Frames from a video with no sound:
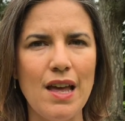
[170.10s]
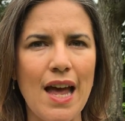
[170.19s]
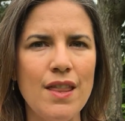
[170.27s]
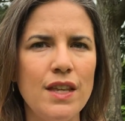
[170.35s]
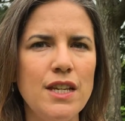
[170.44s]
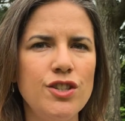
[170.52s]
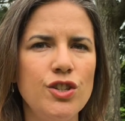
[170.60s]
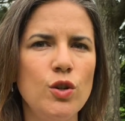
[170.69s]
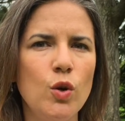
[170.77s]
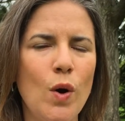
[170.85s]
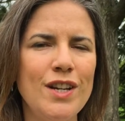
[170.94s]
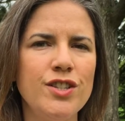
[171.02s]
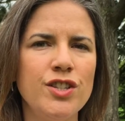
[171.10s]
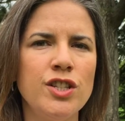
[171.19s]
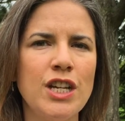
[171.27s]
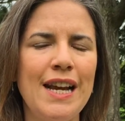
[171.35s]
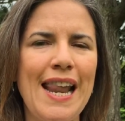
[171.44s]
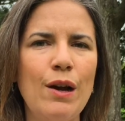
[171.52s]
And these two questions
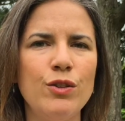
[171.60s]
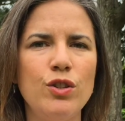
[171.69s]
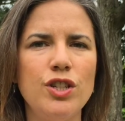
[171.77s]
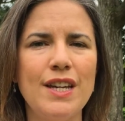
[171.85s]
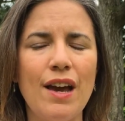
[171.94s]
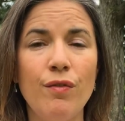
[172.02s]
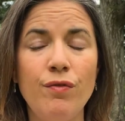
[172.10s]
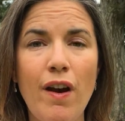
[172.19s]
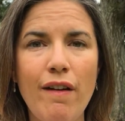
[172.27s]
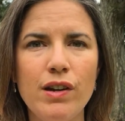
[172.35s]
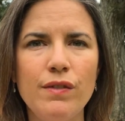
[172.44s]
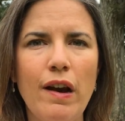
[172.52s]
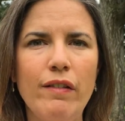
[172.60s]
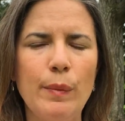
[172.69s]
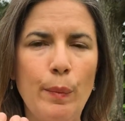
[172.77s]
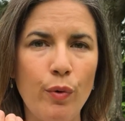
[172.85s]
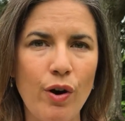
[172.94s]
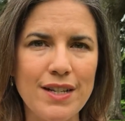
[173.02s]
allow you to get very, very
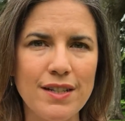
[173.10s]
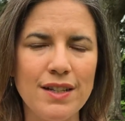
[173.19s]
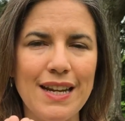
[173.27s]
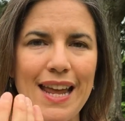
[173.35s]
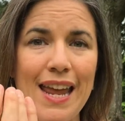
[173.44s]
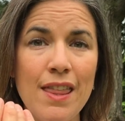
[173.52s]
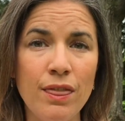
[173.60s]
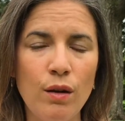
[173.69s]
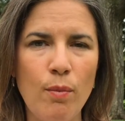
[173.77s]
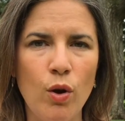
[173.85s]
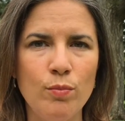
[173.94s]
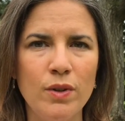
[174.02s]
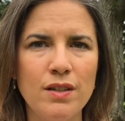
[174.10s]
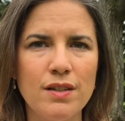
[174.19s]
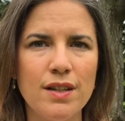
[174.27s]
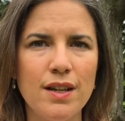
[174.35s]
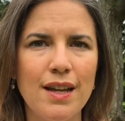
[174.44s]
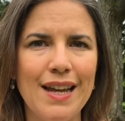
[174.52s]
present in the moment,
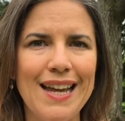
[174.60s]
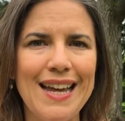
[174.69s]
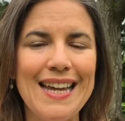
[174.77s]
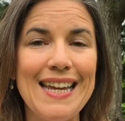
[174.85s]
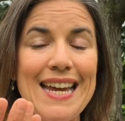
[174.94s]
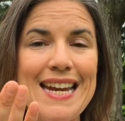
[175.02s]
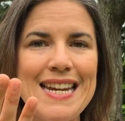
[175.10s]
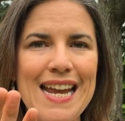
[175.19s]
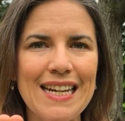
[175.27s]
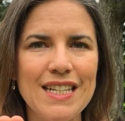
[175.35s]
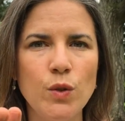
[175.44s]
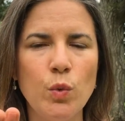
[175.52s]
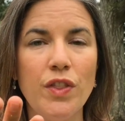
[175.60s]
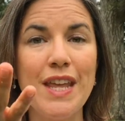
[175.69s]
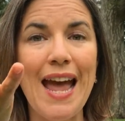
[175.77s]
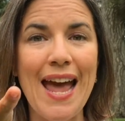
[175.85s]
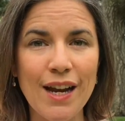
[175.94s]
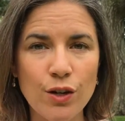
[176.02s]
connected with the
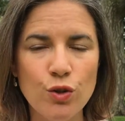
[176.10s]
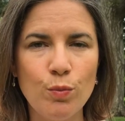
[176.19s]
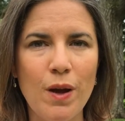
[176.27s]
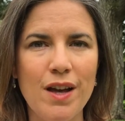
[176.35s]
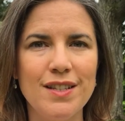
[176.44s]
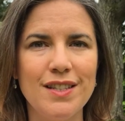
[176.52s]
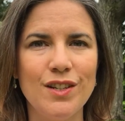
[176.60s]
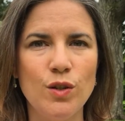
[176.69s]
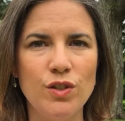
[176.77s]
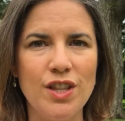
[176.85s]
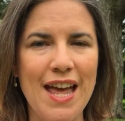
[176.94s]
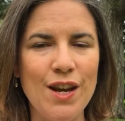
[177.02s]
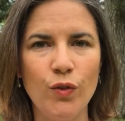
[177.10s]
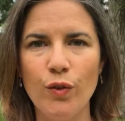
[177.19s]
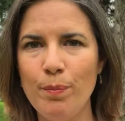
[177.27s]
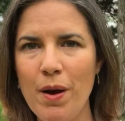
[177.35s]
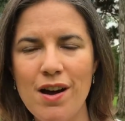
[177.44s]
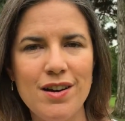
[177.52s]
actual person who's there, not the
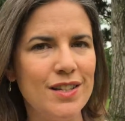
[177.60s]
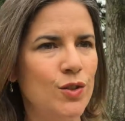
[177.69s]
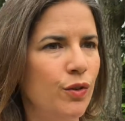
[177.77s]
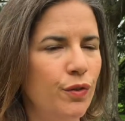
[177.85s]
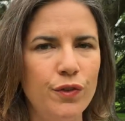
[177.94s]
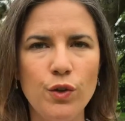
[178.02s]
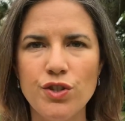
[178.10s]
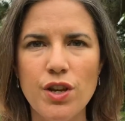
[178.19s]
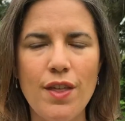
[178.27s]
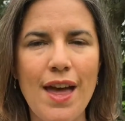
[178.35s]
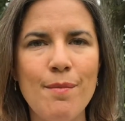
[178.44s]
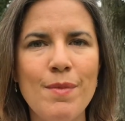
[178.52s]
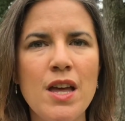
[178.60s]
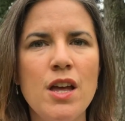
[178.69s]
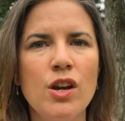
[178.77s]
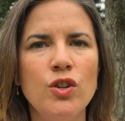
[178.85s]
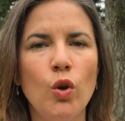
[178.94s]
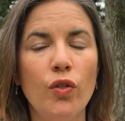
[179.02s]
past, not the future them,
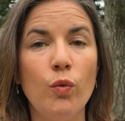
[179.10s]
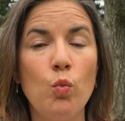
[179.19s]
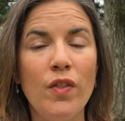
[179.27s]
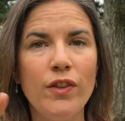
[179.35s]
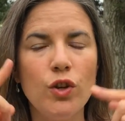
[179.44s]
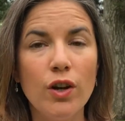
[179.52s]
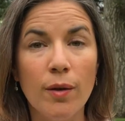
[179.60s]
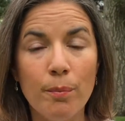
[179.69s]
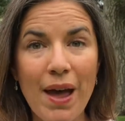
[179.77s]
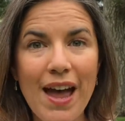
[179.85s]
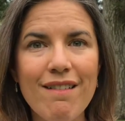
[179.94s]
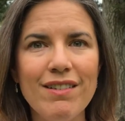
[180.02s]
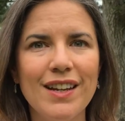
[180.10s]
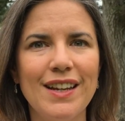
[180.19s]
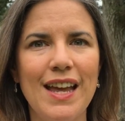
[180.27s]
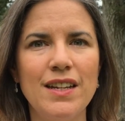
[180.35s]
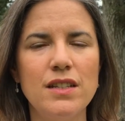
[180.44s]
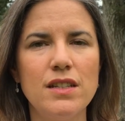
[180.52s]
not the one that you're comparing
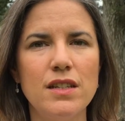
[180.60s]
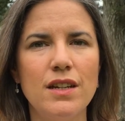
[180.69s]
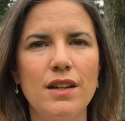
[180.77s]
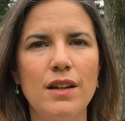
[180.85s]
against.